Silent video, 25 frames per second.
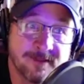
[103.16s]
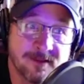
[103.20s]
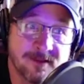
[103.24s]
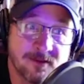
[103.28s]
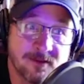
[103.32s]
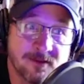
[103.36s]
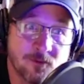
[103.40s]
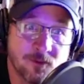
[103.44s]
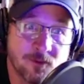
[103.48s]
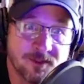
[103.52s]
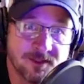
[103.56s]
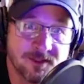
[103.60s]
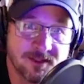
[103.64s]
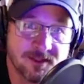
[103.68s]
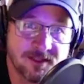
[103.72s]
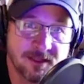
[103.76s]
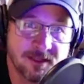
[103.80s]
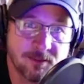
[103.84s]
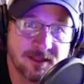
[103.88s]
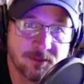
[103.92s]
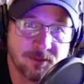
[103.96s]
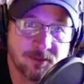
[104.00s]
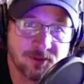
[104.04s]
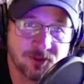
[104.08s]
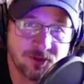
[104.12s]
what's the
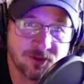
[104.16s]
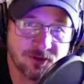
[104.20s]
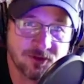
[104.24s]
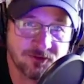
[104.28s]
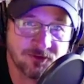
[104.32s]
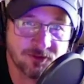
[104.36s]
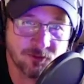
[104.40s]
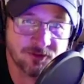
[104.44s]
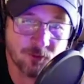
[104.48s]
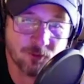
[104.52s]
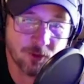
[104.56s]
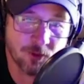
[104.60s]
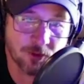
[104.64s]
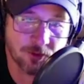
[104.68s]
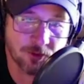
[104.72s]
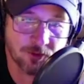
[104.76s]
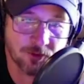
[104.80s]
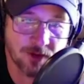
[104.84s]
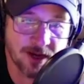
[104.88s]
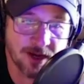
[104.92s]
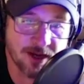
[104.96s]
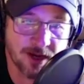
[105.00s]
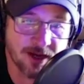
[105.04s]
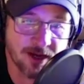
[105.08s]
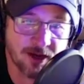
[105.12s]
temperature of the world
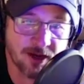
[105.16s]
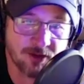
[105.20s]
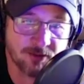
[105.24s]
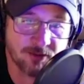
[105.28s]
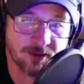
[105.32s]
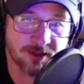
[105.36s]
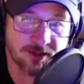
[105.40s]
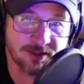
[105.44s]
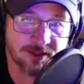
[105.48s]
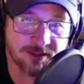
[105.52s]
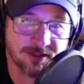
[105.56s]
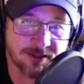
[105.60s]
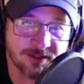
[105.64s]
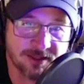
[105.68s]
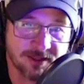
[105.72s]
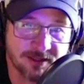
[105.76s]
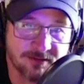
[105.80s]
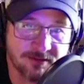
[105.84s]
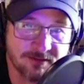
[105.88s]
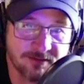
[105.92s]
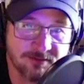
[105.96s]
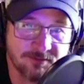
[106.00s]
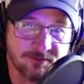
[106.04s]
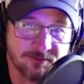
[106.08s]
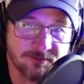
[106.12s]
right now? Because
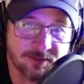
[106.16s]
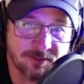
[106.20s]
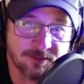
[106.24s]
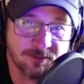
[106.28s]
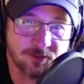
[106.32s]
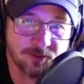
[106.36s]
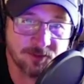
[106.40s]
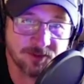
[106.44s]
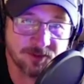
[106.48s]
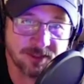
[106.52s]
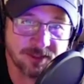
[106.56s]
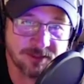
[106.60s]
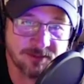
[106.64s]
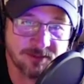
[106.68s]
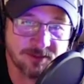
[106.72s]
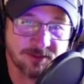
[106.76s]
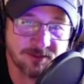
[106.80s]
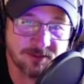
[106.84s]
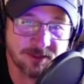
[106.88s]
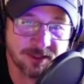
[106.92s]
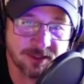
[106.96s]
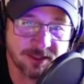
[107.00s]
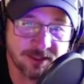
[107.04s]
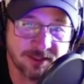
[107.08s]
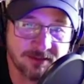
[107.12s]
people seem to
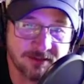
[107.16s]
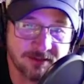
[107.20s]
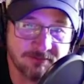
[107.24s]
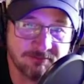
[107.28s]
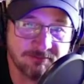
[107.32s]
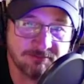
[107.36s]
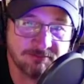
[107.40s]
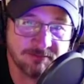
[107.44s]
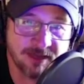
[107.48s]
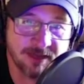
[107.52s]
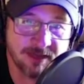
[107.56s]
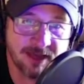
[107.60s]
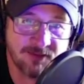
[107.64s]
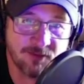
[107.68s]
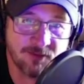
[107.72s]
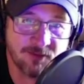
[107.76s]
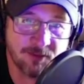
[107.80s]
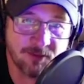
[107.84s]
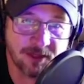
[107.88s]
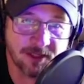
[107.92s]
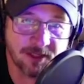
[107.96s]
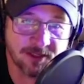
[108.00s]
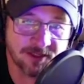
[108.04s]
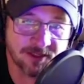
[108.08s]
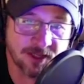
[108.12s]
be, have
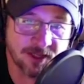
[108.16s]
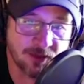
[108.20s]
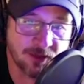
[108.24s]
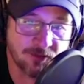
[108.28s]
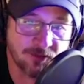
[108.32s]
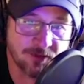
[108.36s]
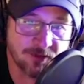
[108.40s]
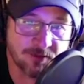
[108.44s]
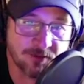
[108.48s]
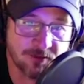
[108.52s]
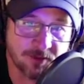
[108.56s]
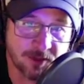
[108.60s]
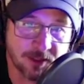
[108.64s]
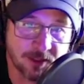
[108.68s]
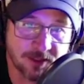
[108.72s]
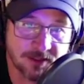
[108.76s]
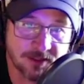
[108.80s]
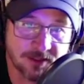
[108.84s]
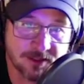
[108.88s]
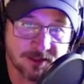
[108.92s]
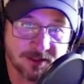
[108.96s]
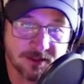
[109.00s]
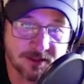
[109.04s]
opinions all over the place.